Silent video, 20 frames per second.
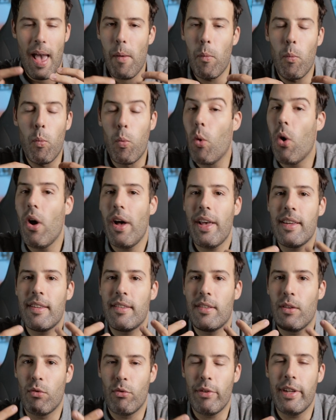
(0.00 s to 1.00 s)
what
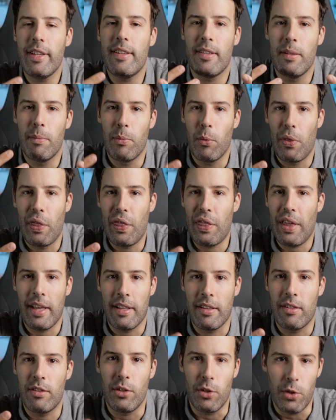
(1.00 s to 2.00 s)
is the reasonable
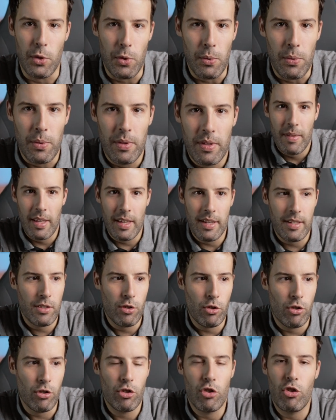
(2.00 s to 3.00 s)
thing to do? Is
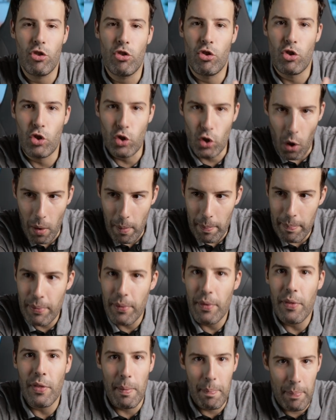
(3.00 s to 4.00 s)
just stop
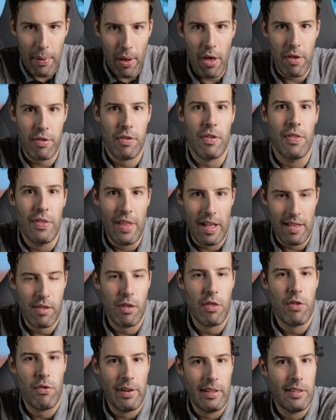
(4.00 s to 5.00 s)
the person that's
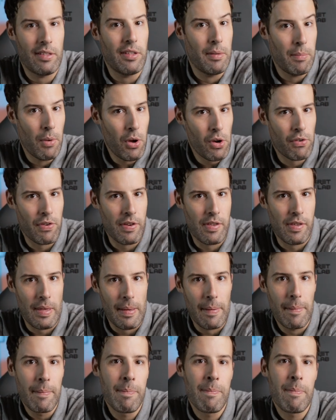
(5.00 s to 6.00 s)
a threat to
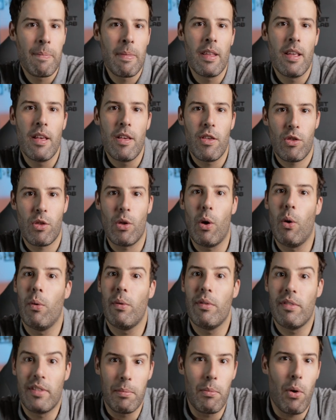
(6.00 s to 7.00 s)
democracy
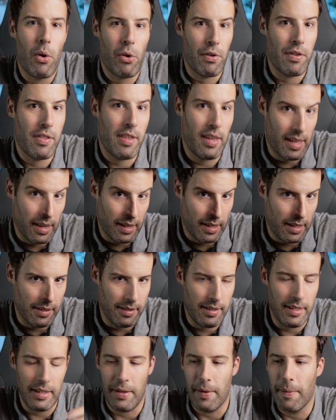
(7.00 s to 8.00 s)
so democracy can
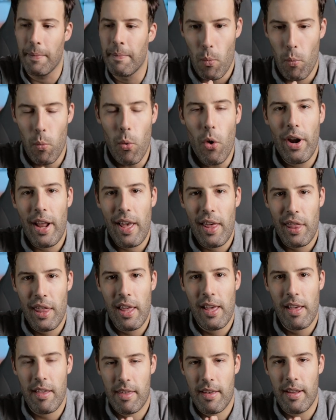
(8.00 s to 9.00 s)
continue. What I
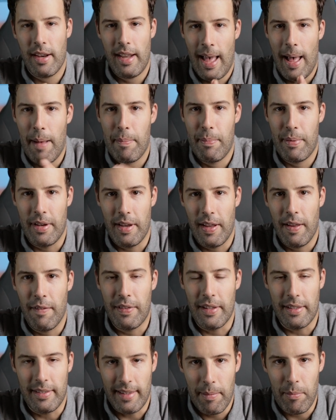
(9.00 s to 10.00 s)
think is going to happen if
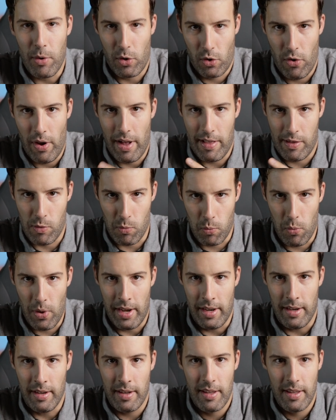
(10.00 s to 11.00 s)
the Democrats
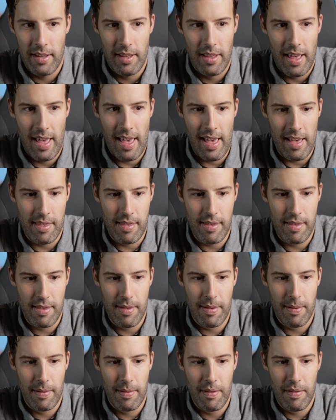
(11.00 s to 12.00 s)
win
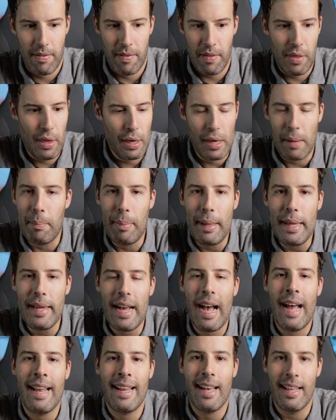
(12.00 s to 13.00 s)
is the complete
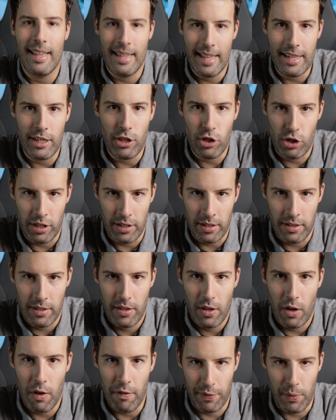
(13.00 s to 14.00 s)
annihilation
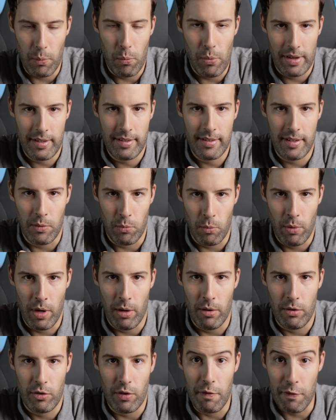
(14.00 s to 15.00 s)
of the Western
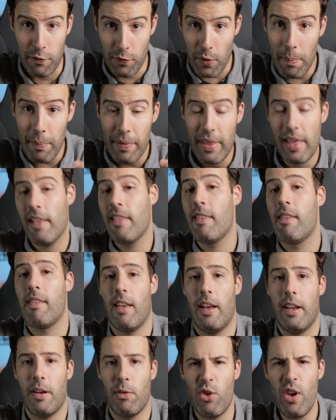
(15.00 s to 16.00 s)
world from the
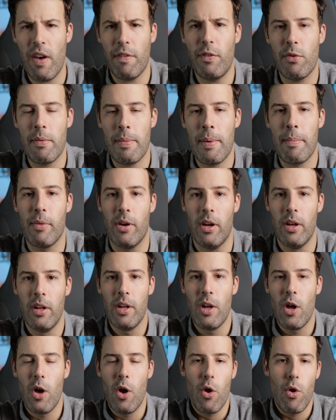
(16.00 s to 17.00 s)
inside. You have to remember,
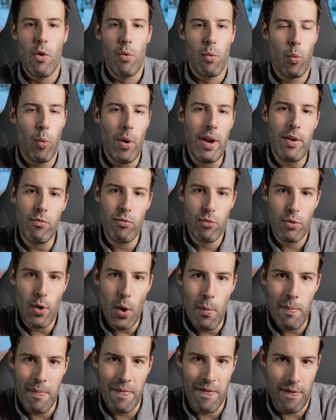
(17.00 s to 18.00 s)
when
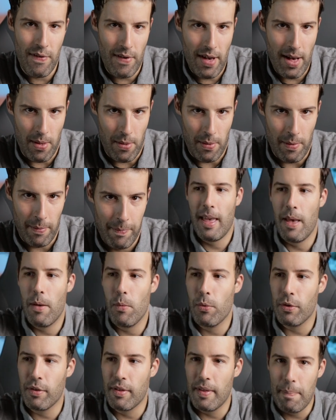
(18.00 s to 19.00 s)
Rome fell, it
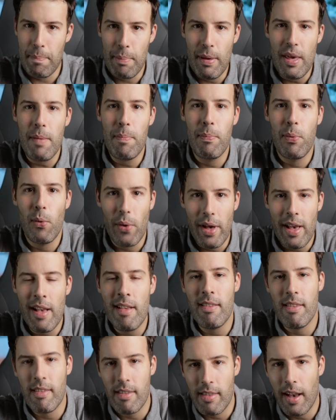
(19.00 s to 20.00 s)
was the people
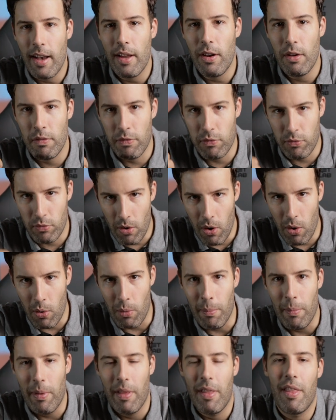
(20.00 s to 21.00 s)
inside of
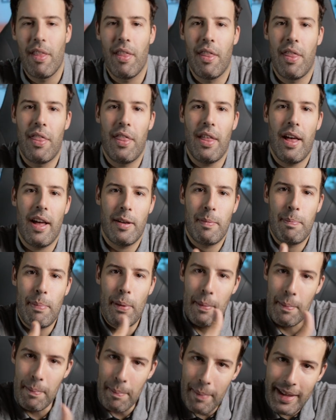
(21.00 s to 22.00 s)
Rome that
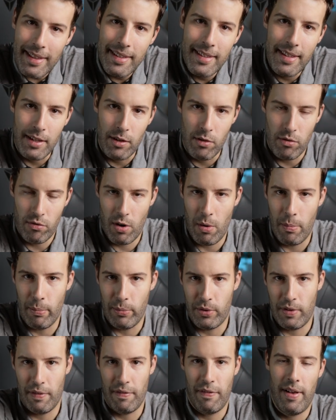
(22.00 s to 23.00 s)
permitted Rome
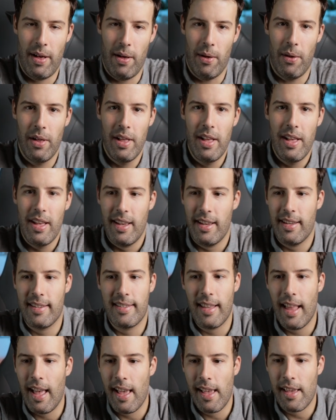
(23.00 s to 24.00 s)
to fall.
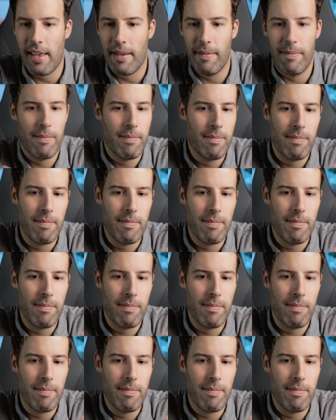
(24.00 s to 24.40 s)
It's like